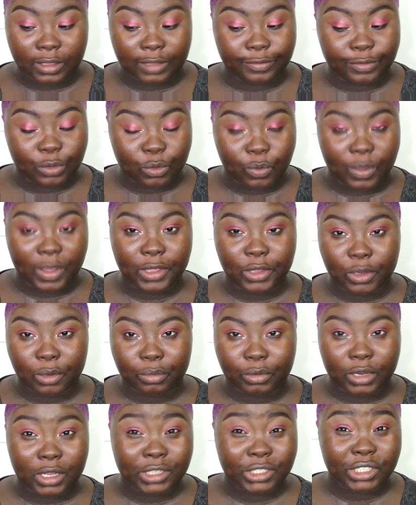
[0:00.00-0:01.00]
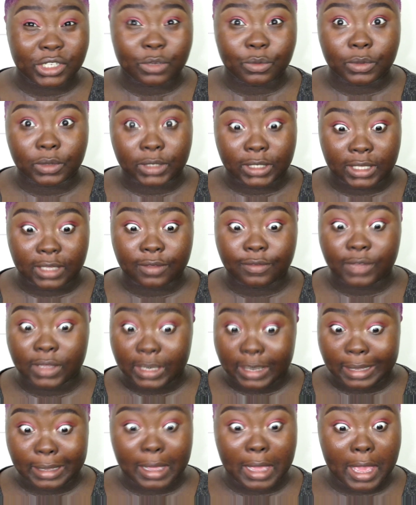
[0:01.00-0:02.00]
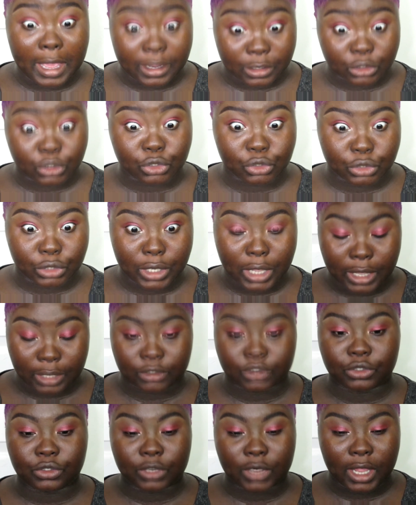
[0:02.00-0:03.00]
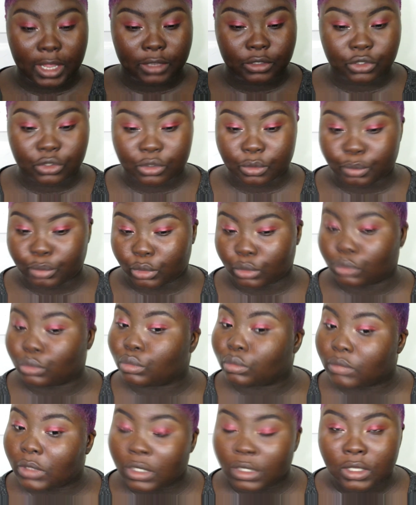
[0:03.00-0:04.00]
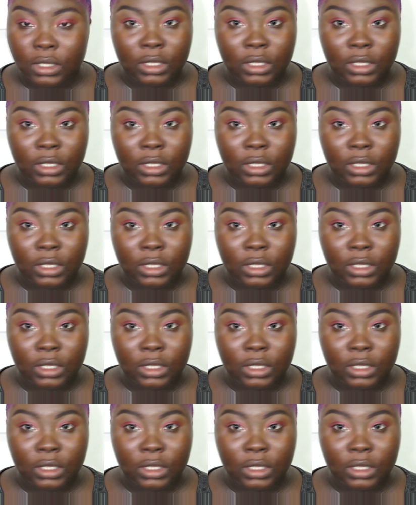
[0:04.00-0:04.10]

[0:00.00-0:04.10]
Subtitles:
If you wet your brush, it will give it an extra boom.